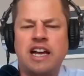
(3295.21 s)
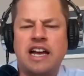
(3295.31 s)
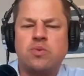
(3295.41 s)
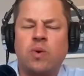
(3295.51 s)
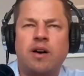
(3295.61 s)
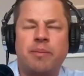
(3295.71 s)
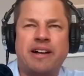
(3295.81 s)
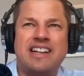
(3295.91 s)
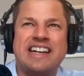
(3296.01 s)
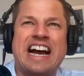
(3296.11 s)
as well
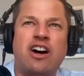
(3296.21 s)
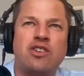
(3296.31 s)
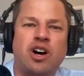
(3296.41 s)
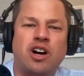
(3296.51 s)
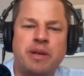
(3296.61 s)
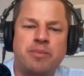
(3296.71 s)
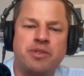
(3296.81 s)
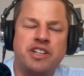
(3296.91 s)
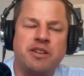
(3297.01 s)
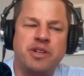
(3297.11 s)
about like how long people
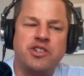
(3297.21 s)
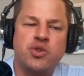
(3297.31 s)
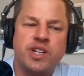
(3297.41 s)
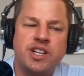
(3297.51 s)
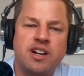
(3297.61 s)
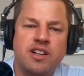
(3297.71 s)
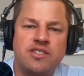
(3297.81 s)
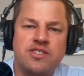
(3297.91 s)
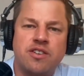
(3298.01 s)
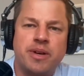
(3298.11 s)
need to be treated on
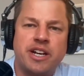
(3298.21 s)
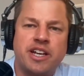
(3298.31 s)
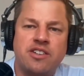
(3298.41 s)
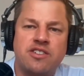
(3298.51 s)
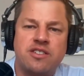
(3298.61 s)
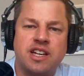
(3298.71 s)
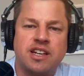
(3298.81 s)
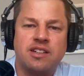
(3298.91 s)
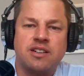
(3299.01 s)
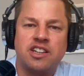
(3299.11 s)
certain medications,
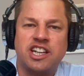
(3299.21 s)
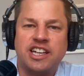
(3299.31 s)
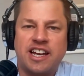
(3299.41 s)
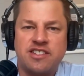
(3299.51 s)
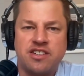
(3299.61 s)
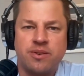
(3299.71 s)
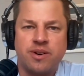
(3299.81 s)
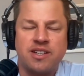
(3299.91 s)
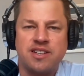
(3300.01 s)
like on like SSRIs?